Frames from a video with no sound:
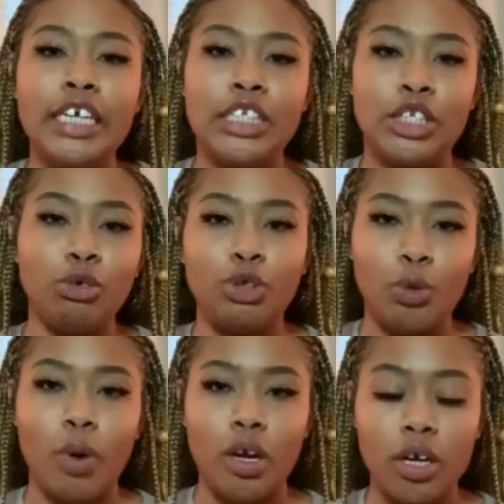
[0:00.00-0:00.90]
in social
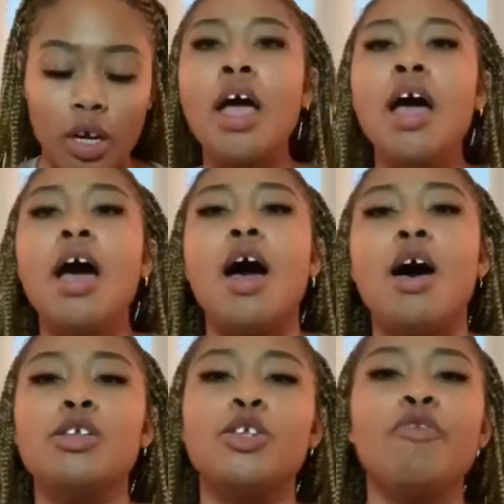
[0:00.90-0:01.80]
work?
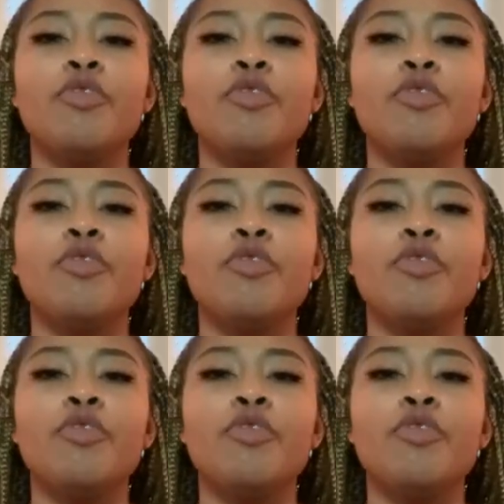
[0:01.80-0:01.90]
Also,